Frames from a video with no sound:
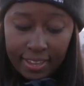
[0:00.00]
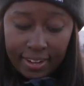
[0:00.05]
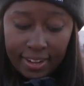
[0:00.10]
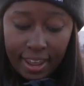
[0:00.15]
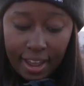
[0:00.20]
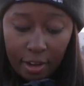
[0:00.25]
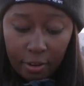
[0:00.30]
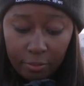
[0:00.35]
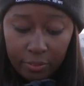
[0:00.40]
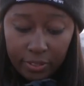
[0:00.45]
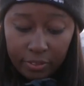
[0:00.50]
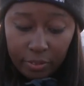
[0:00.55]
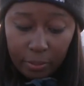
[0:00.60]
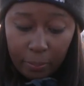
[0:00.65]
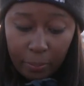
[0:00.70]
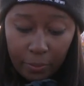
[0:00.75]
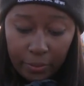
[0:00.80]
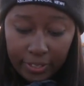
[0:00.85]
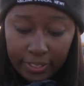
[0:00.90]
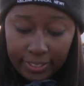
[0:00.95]
Now, we
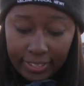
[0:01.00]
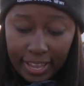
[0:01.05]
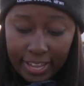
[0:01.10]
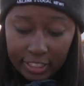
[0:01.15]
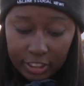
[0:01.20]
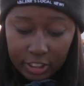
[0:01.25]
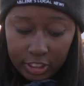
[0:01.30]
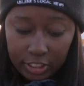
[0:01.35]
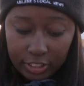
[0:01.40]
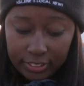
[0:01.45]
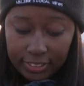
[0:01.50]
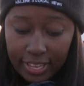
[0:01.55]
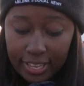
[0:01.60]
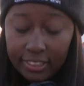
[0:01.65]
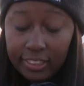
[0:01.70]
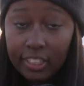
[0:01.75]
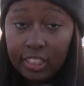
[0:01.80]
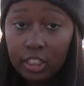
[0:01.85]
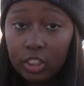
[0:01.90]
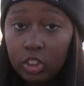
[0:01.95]
reported last year
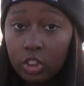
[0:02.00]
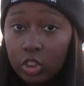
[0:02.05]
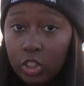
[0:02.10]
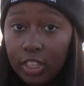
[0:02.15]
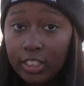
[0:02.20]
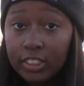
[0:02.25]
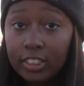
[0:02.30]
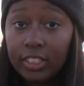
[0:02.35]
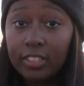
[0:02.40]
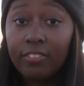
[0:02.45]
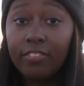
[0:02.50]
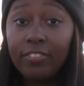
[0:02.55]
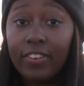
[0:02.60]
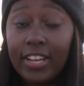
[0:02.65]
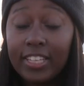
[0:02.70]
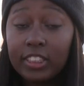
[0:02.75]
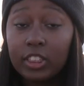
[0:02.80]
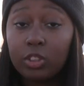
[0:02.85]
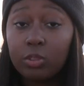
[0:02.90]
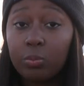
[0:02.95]
that the construction
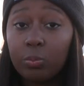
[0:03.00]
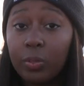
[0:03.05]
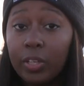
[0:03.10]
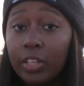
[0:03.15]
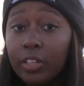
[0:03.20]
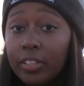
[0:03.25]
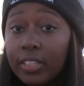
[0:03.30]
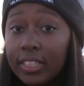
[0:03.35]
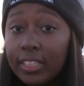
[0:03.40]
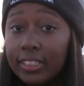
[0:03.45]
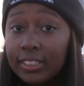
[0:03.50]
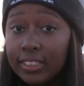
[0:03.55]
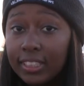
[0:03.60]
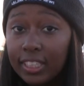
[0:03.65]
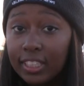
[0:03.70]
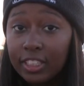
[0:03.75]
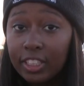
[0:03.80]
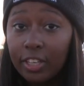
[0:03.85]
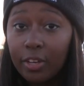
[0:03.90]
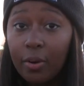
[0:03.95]
phases will
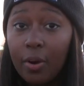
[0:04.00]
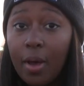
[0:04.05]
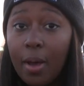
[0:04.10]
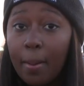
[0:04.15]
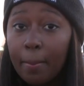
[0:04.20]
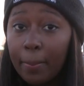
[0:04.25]
continue,